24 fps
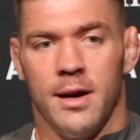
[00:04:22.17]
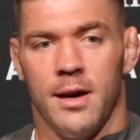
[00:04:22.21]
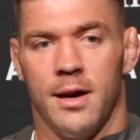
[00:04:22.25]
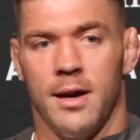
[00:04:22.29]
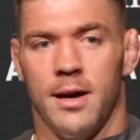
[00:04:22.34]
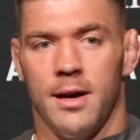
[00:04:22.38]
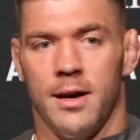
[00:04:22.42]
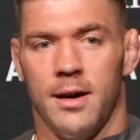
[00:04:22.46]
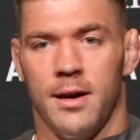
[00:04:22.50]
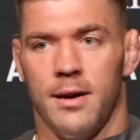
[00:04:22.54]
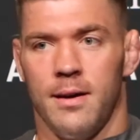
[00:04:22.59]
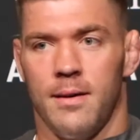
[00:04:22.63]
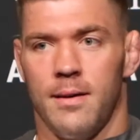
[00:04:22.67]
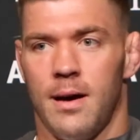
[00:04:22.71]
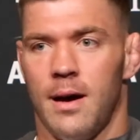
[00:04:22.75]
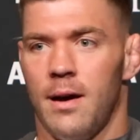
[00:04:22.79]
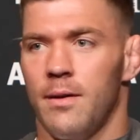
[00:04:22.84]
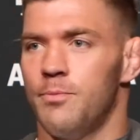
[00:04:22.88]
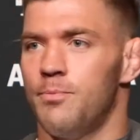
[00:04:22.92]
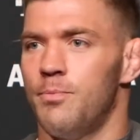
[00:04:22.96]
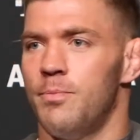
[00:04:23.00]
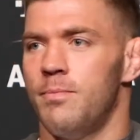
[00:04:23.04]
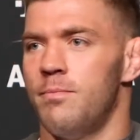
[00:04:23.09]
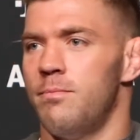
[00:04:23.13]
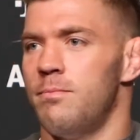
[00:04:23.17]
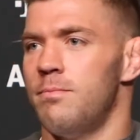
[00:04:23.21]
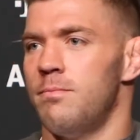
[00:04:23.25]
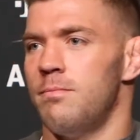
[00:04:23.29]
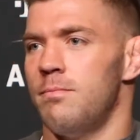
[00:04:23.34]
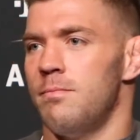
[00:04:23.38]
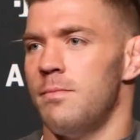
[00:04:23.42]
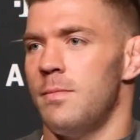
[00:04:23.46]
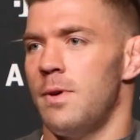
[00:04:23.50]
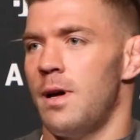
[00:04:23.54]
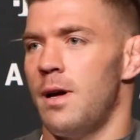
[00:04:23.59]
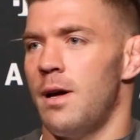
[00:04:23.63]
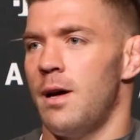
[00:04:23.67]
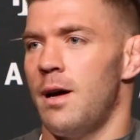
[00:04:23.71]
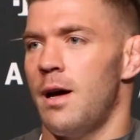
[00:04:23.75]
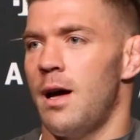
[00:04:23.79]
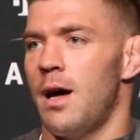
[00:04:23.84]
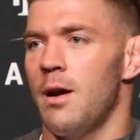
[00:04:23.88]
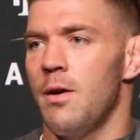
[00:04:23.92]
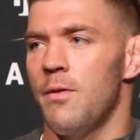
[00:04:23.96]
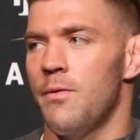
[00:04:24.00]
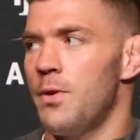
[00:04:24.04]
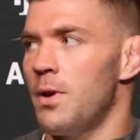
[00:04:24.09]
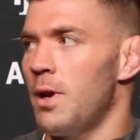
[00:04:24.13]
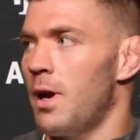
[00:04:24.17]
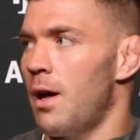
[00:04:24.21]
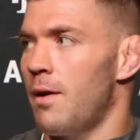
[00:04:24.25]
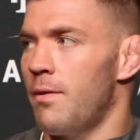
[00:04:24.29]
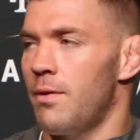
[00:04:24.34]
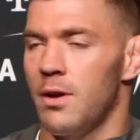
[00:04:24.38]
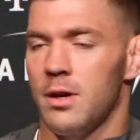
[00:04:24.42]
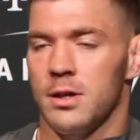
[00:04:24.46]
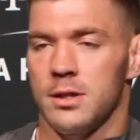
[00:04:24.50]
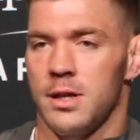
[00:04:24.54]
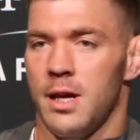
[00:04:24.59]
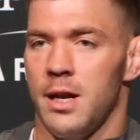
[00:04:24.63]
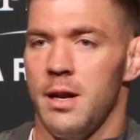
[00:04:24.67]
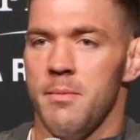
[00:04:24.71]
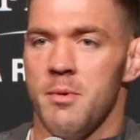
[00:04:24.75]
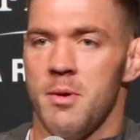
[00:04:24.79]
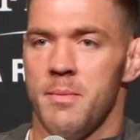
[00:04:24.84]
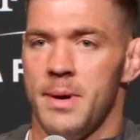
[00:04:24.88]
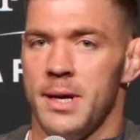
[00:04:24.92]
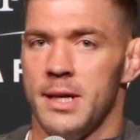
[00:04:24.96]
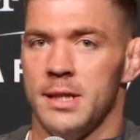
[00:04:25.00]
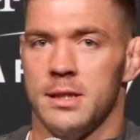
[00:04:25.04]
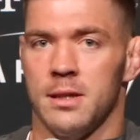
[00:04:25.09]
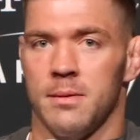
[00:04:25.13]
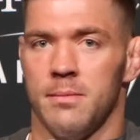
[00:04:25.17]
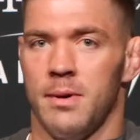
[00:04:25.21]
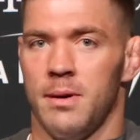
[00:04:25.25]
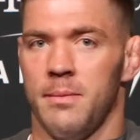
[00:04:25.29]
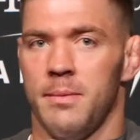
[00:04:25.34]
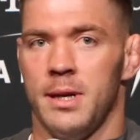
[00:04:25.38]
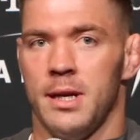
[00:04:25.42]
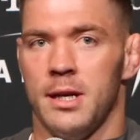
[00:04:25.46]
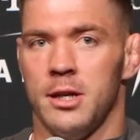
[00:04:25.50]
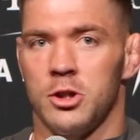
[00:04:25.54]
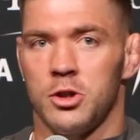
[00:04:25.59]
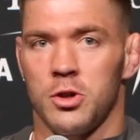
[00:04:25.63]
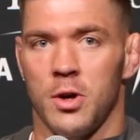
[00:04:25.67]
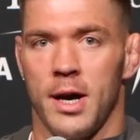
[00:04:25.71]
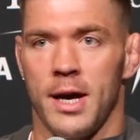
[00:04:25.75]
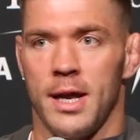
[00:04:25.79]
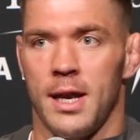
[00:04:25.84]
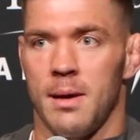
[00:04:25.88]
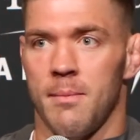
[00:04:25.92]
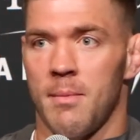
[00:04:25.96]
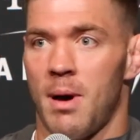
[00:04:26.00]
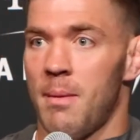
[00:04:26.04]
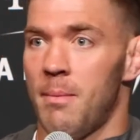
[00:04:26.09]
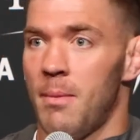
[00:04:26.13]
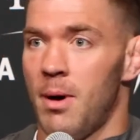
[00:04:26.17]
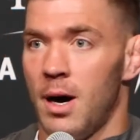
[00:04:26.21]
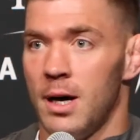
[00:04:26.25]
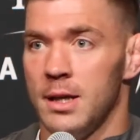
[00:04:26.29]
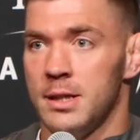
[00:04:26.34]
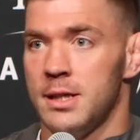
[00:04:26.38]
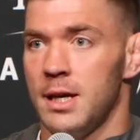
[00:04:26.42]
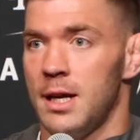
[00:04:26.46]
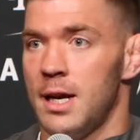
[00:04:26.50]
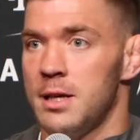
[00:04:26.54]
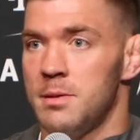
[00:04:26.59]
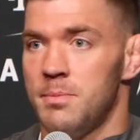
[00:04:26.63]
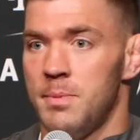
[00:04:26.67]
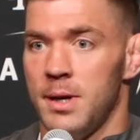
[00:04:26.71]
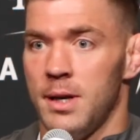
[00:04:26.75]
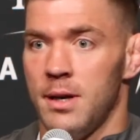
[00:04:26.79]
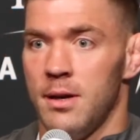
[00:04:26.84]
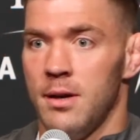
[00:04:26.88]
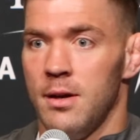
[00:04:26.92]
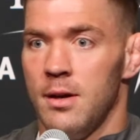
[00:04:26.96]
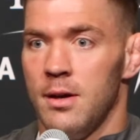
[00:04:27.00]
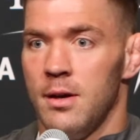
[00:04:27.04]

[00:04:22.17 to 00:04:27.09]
I don't feel I've lost any momentum. I mean, in training, my mindset has been